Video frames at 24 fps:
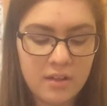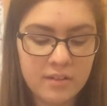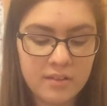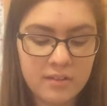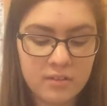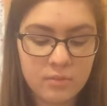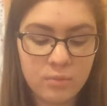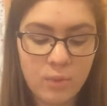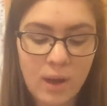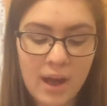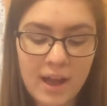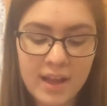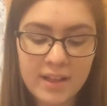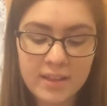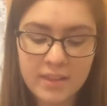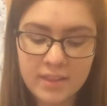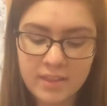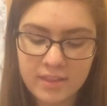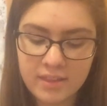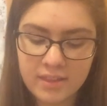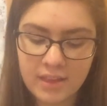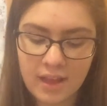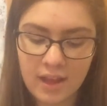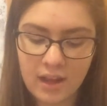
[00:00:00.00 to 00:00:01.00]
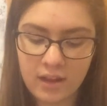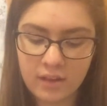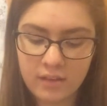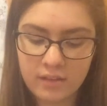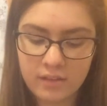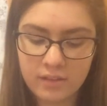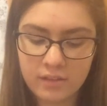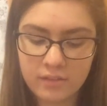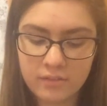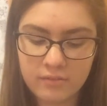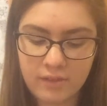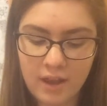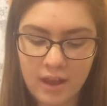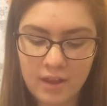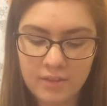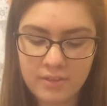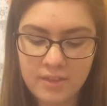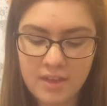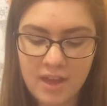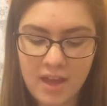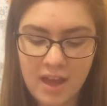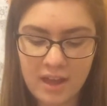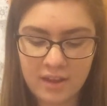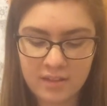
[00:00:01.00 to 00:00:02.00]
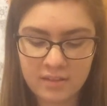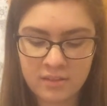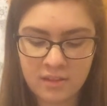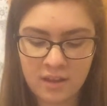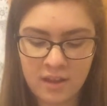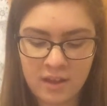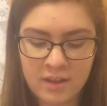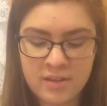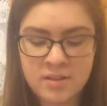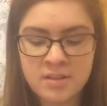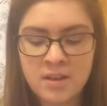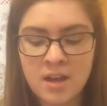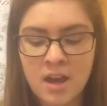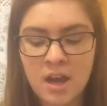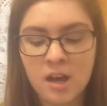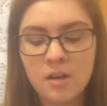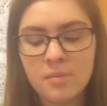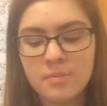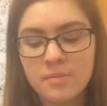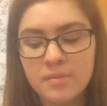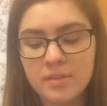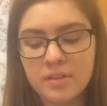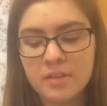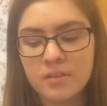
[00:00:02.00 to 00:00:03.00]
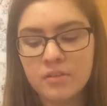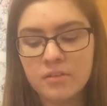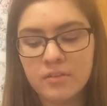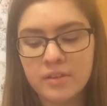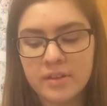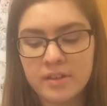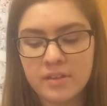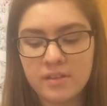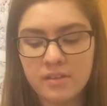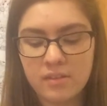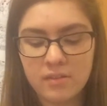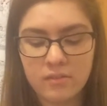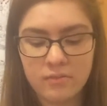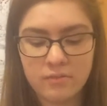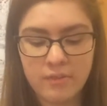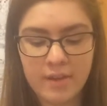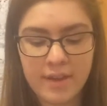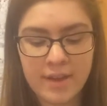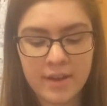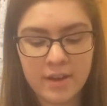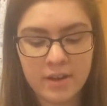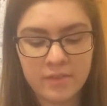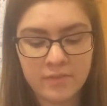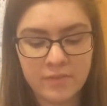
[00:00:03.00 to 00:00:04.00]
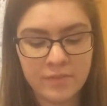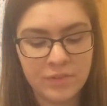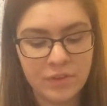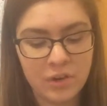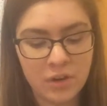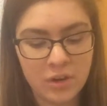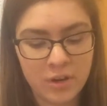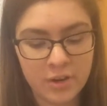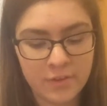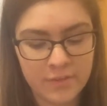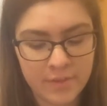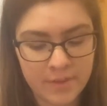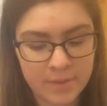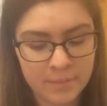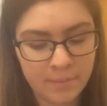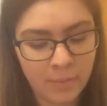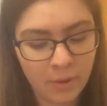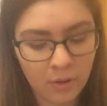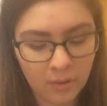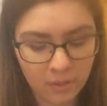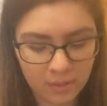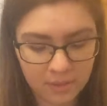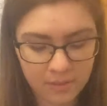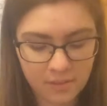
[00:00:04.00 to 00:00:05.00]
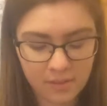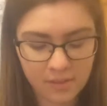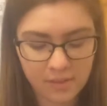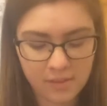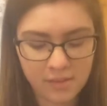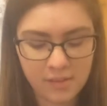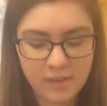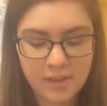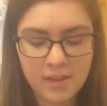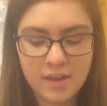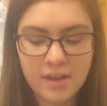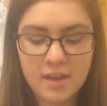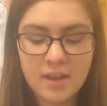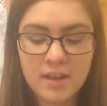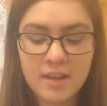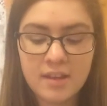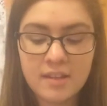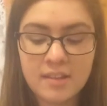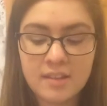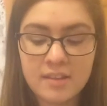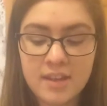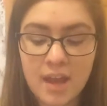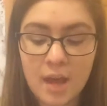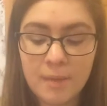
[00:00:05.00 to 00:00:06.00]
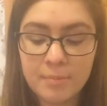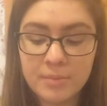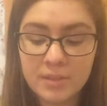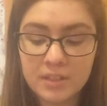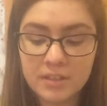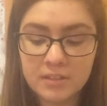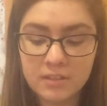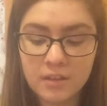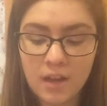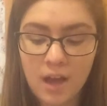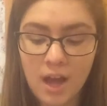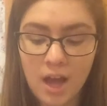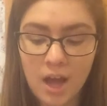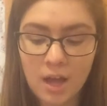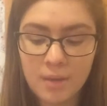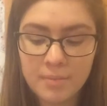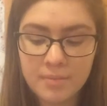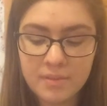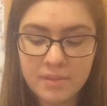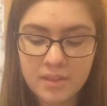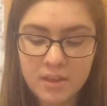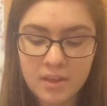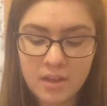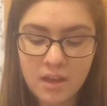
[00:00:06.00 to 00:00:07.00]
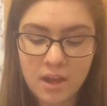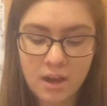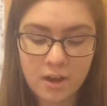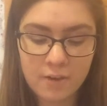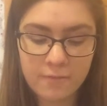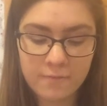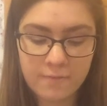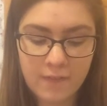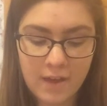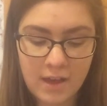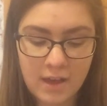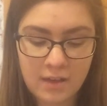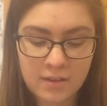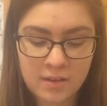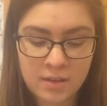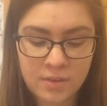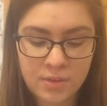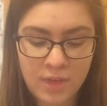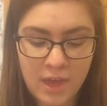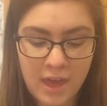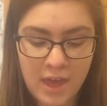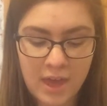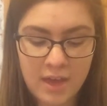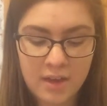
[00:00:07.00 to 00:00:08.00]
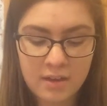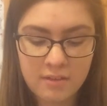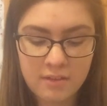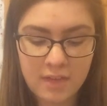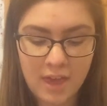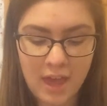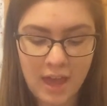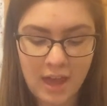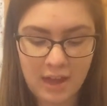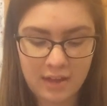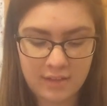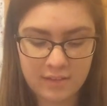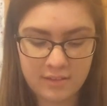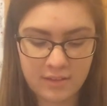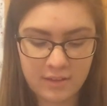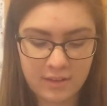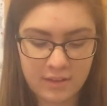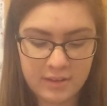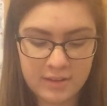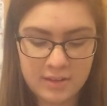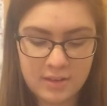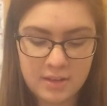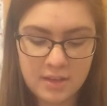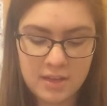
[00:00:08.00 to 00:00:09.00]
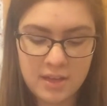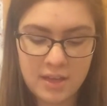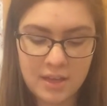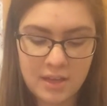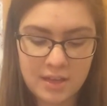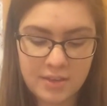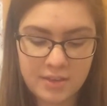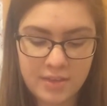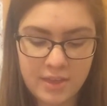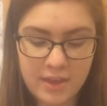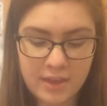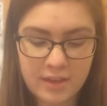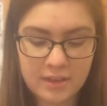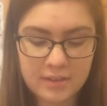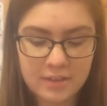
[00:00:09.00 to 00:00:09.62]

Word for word: Schwann cells surround the axon and help increase the rate of nerve impulses. Synaptic knobs are found at the end of the axon, and they